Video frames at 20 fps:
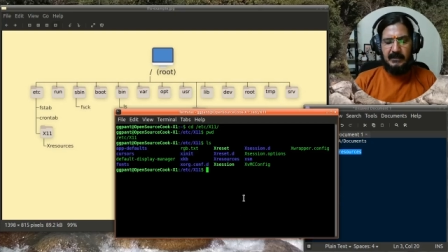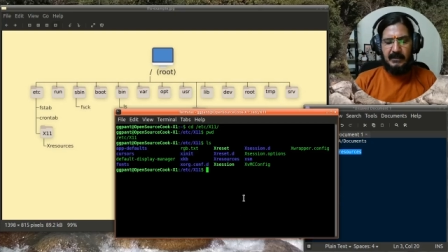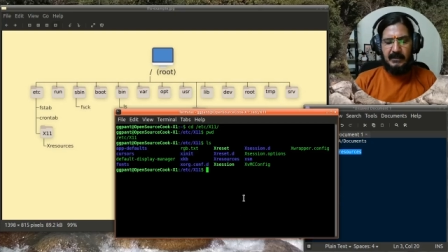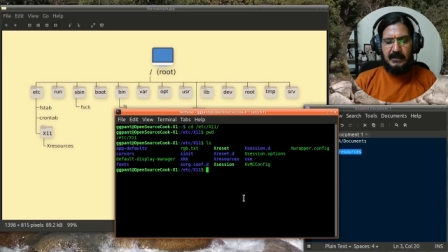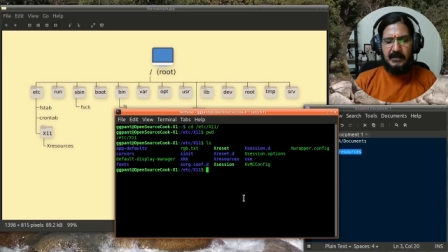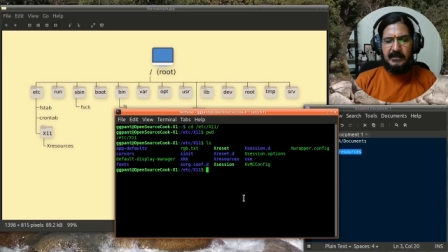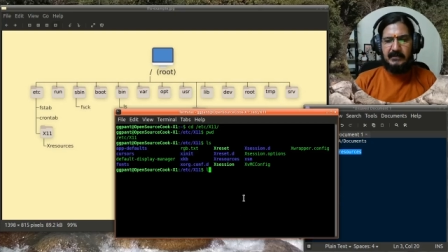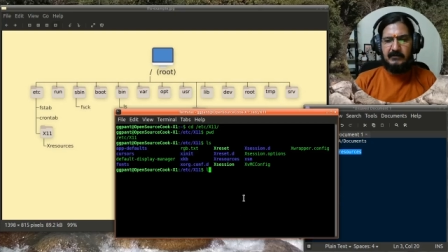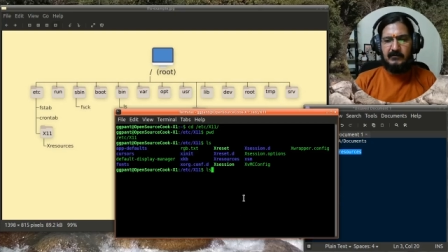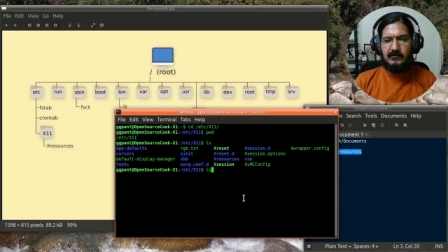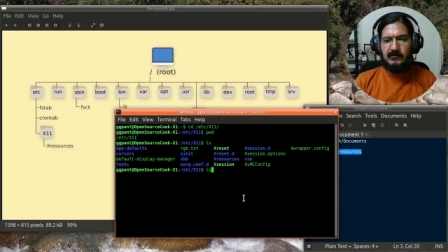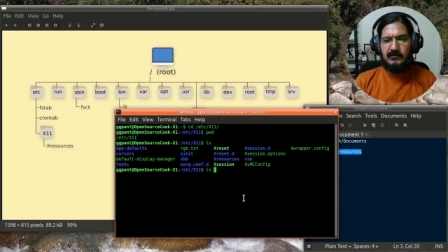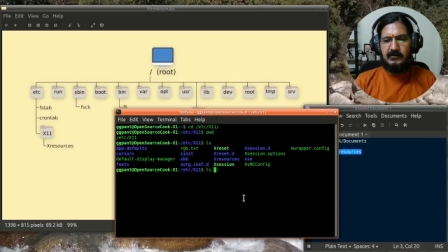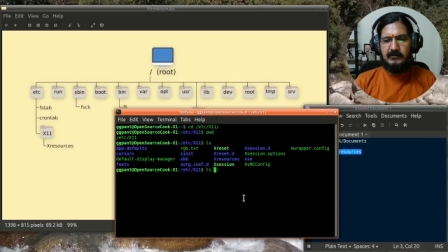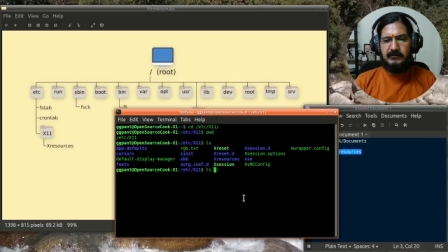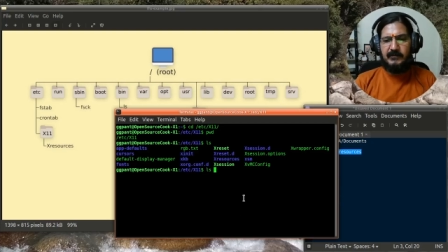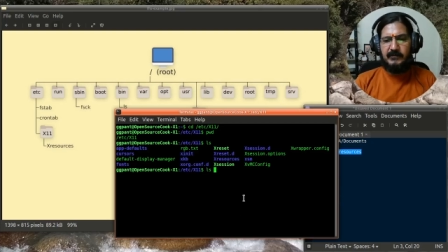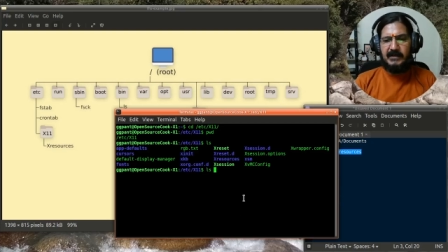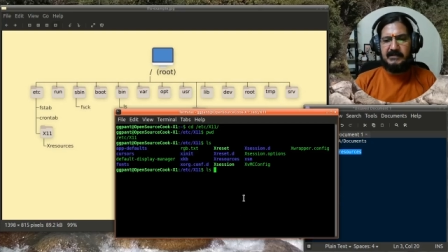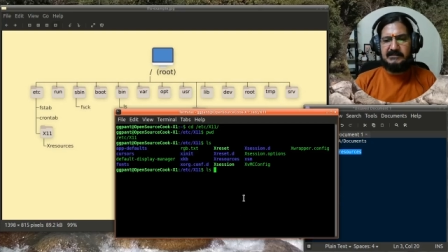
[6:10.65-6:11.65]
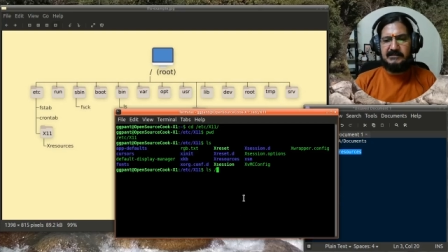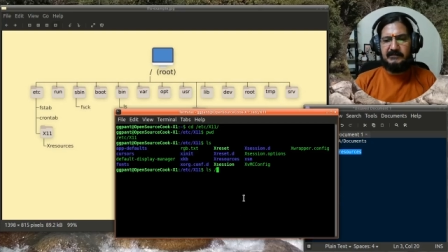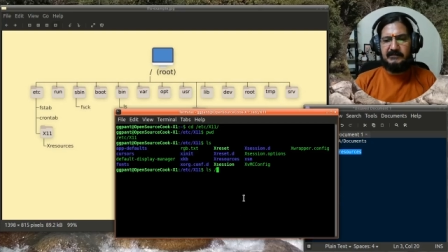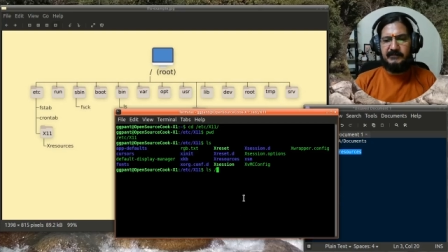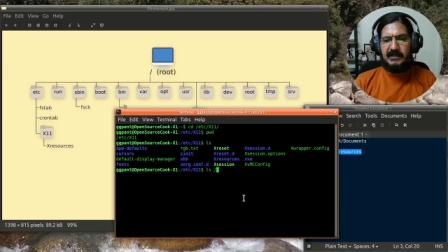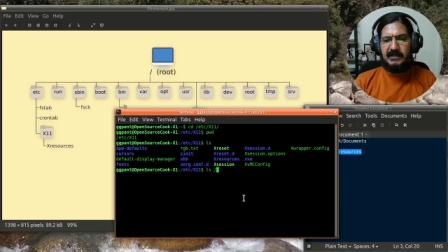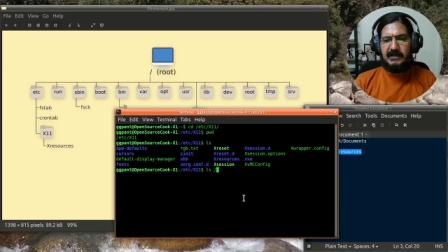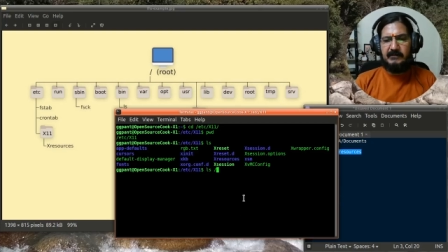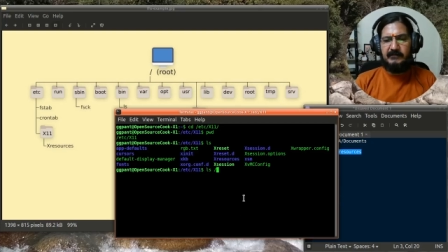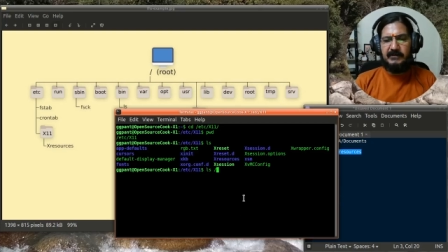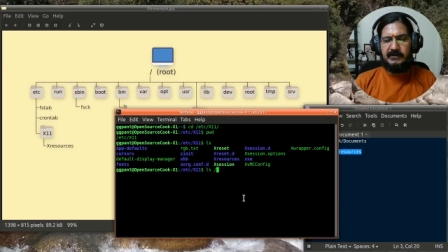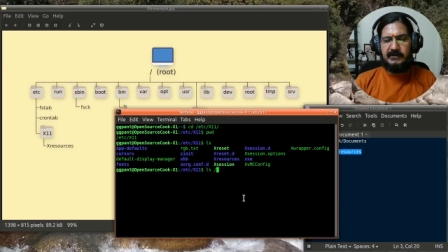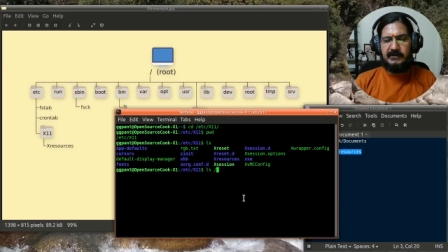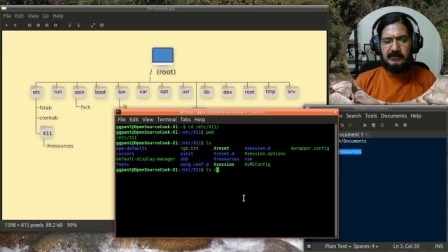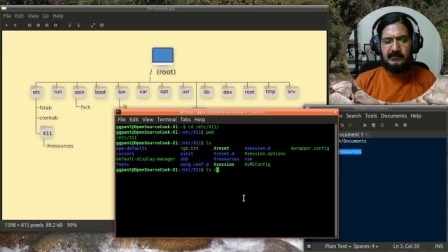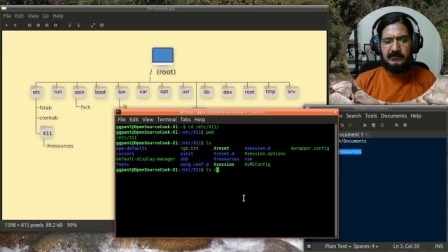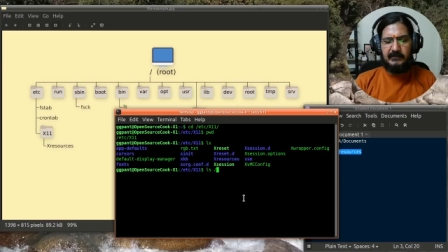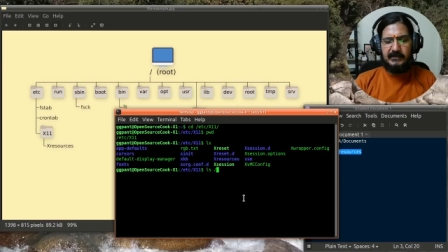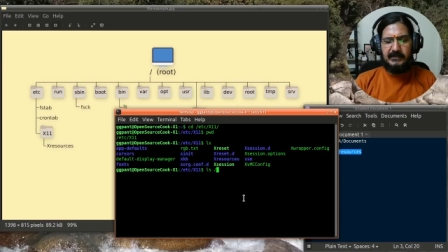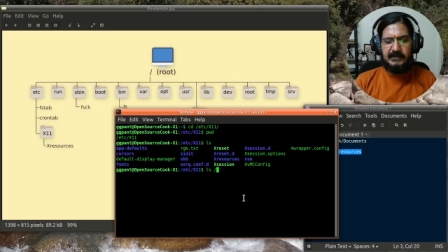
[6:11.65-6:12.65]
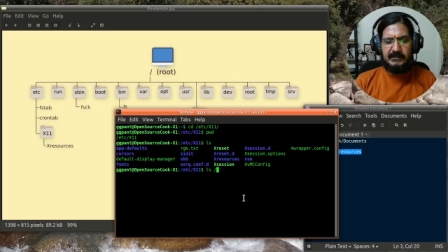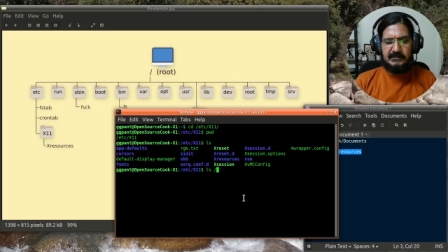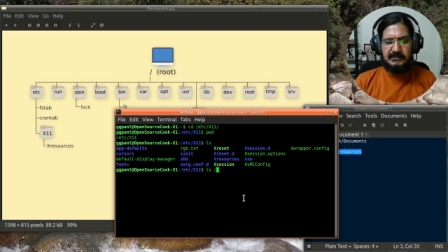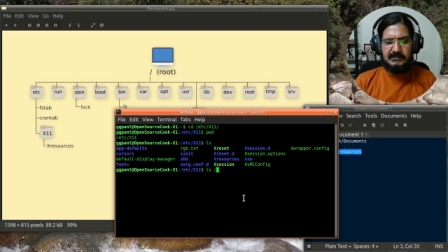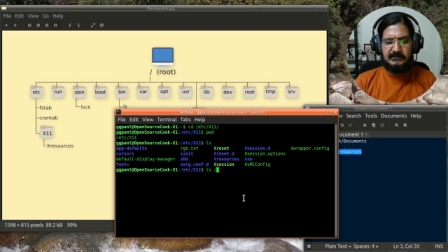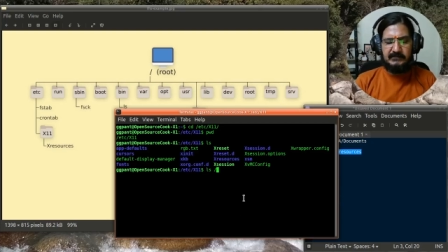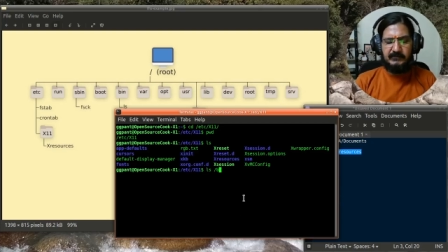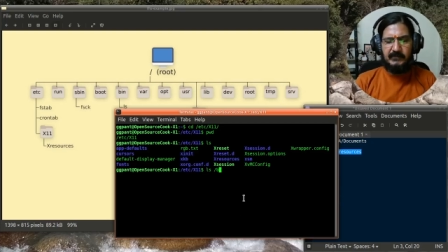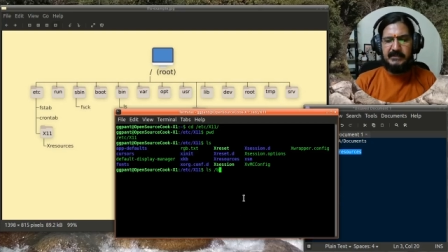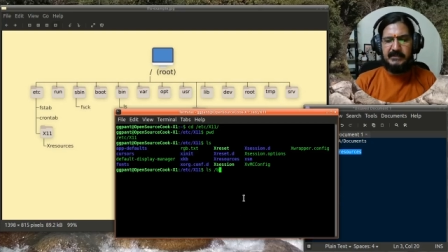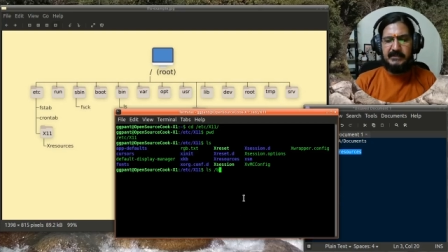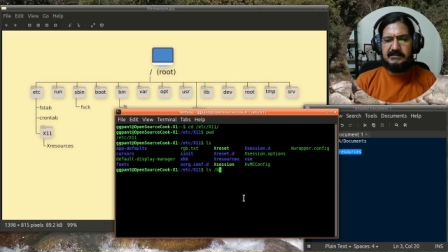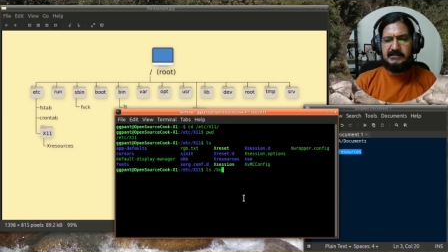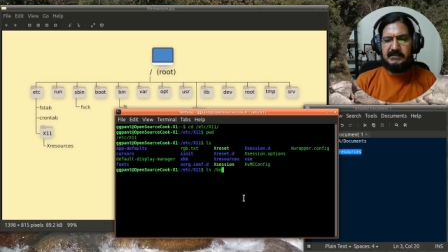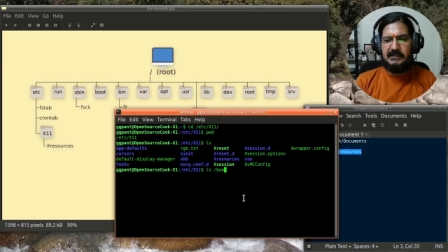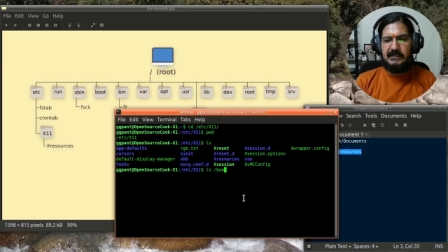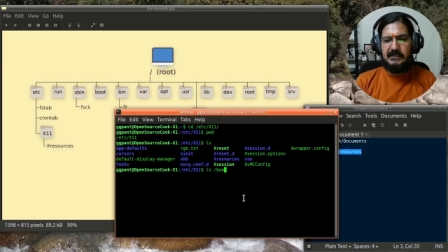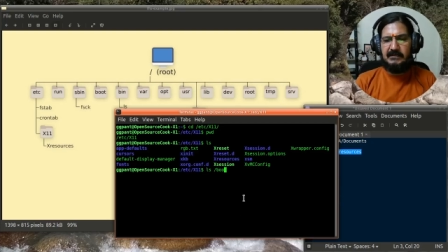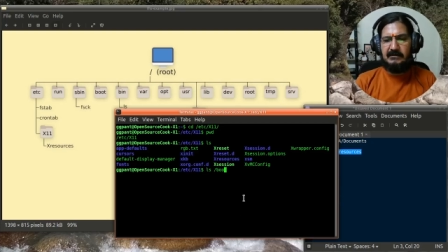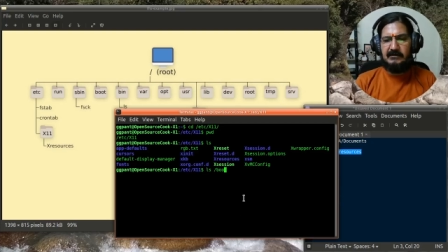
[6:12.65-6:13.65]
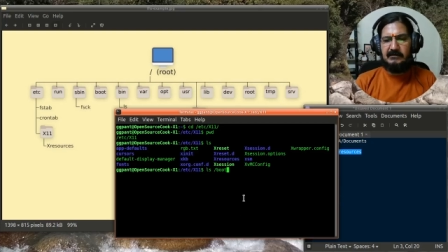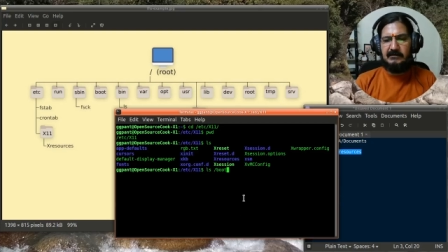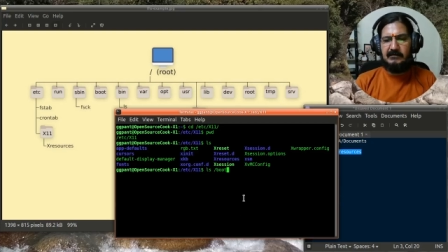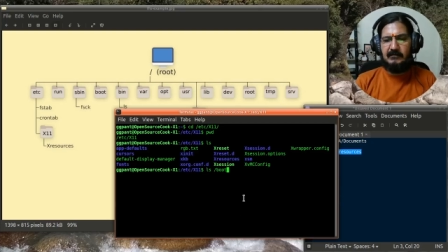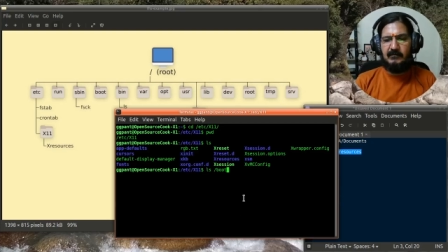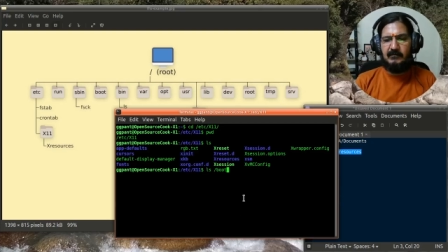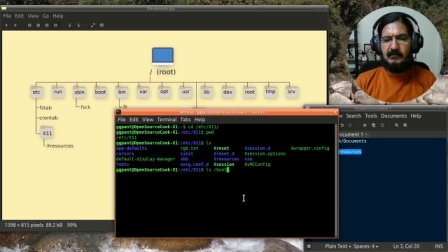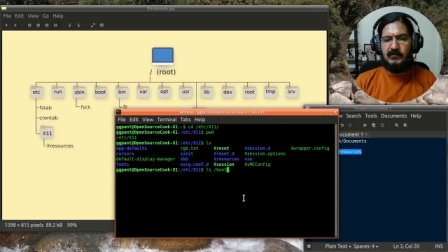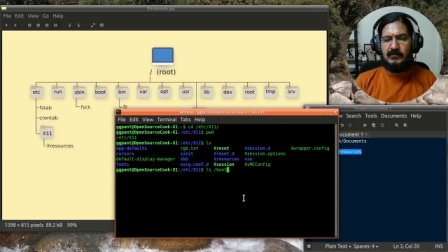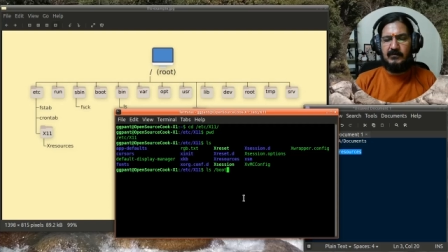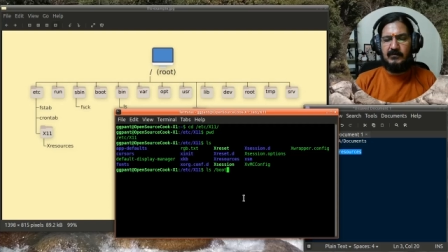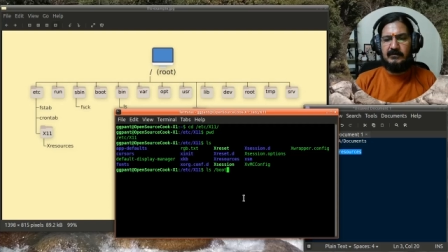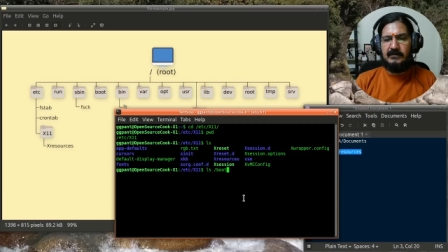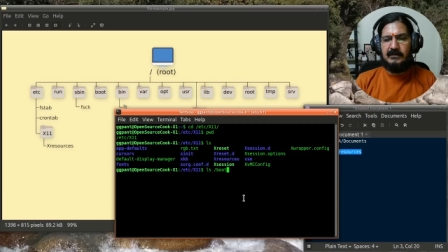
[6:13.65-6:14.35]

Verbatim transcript: I could pass a parameter to ls by saying boot.